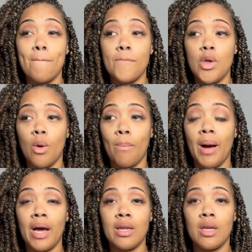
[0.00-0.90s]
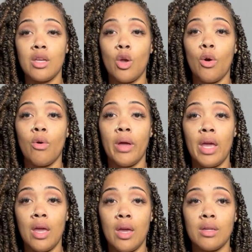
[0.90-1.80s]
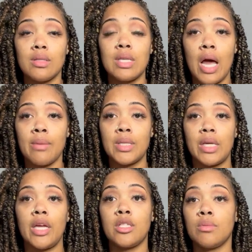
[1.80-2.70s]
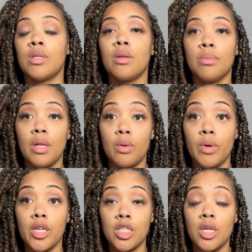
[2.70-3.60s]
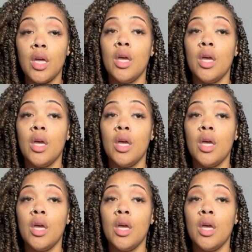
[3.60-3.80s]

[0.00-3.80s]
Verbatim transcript: your body and your head time to catch up to the blood rush